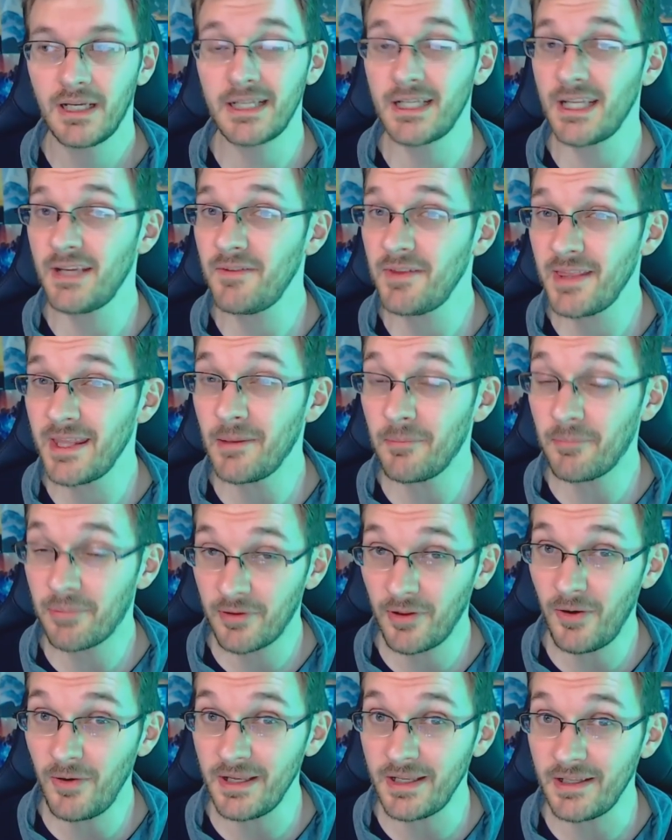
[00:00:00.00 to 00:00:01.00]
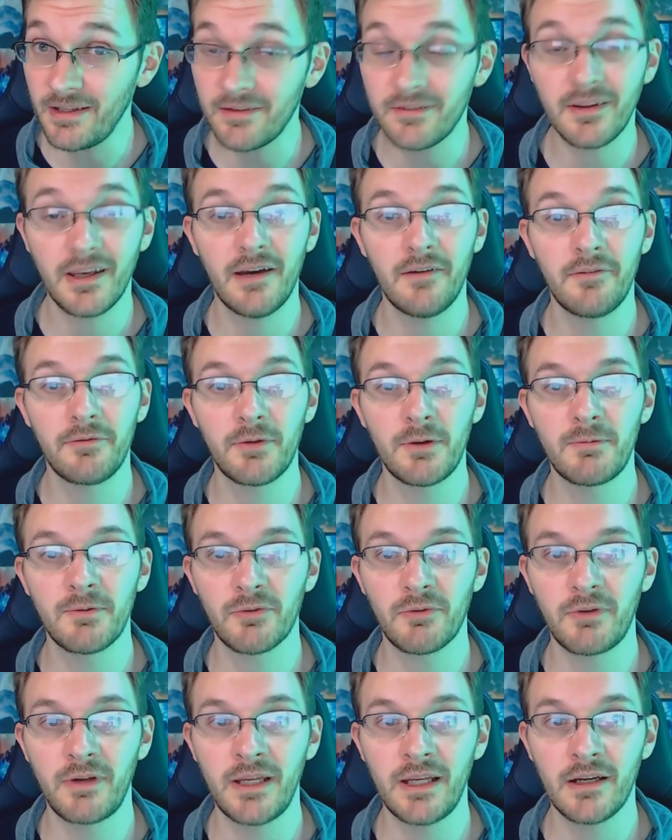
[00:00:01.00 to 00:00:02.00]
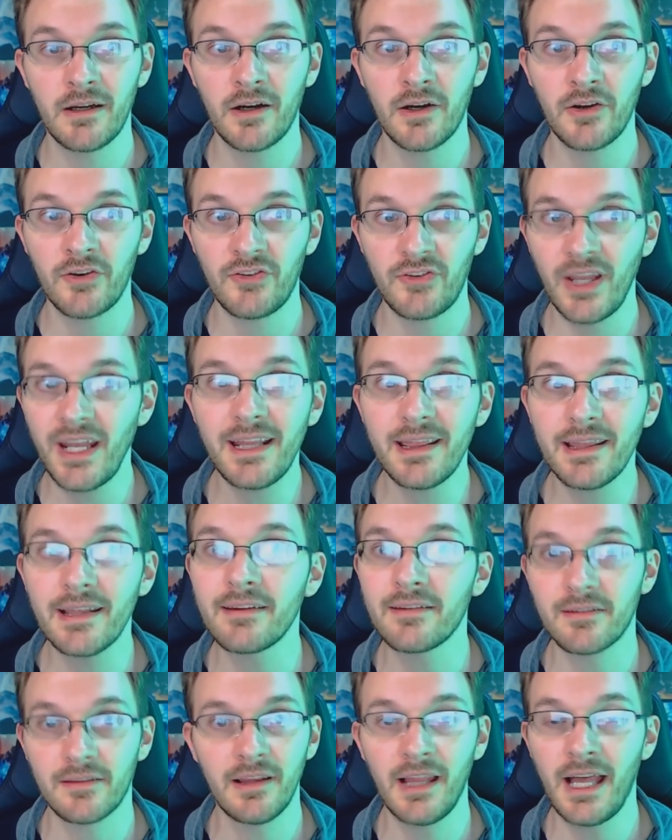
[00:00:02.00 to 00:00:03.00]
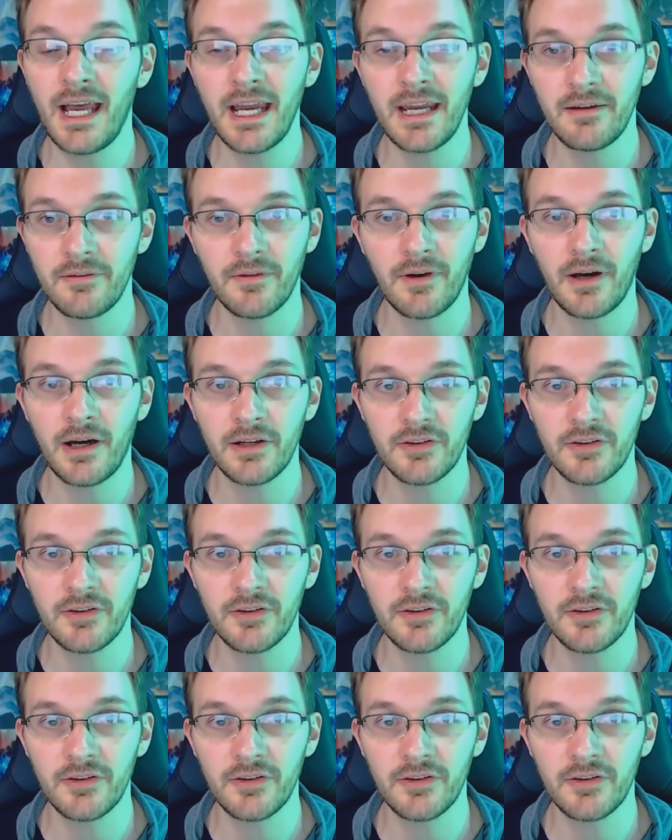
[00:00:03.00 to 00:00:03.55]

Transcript: And even the employees of 343 are stating this live on